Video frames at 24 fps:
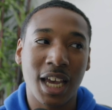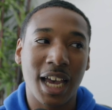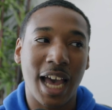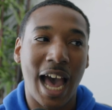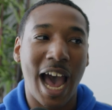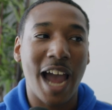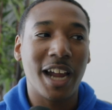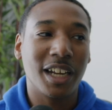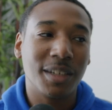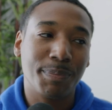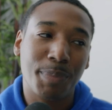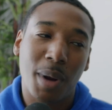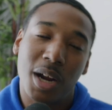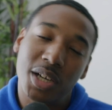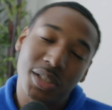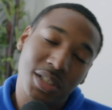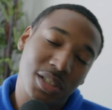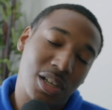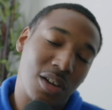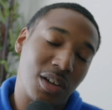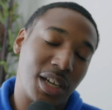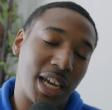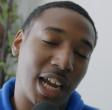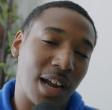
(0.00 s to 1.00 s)
I
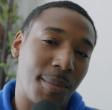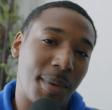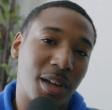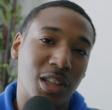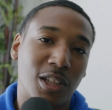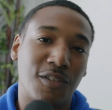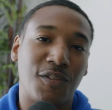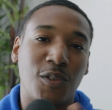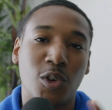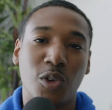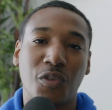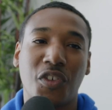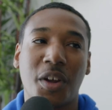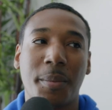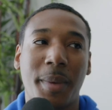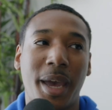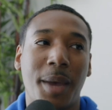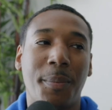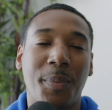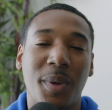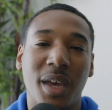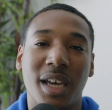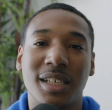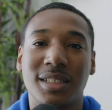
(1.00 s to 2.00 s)
personally don't care about the full frame
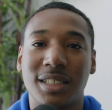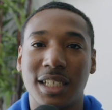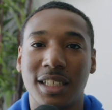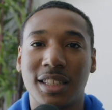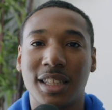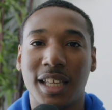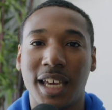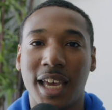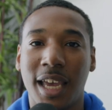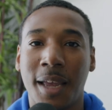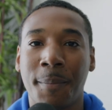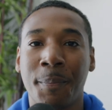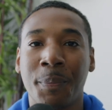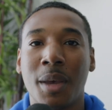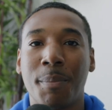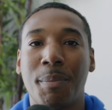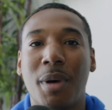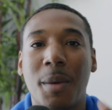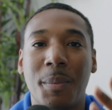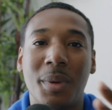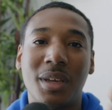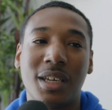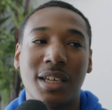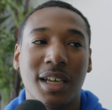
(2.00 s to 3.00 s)
APS-C thing,
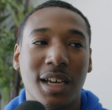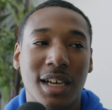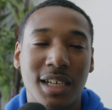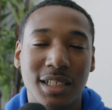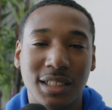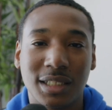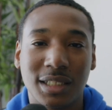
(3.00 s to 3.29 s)
but because